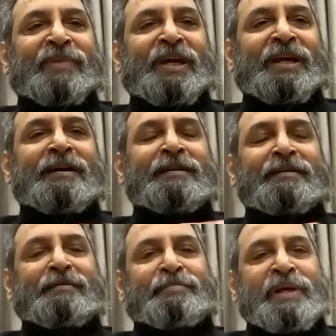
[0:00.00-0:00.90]
And
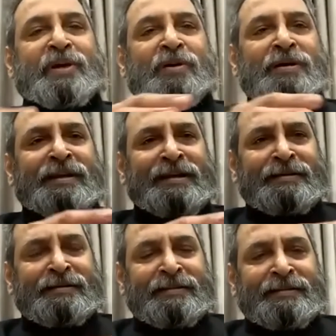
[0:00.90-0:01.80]
beyond
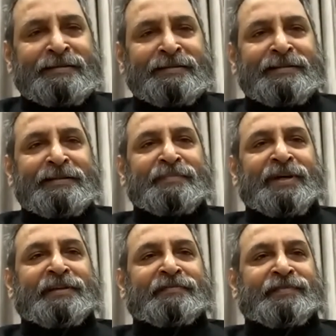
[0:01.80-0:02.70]
that, there is a sigma
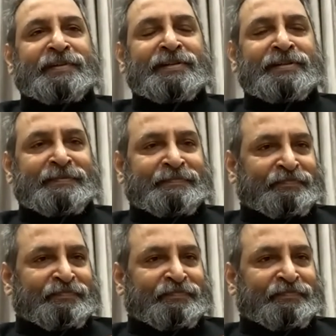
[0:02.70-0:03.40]
effect.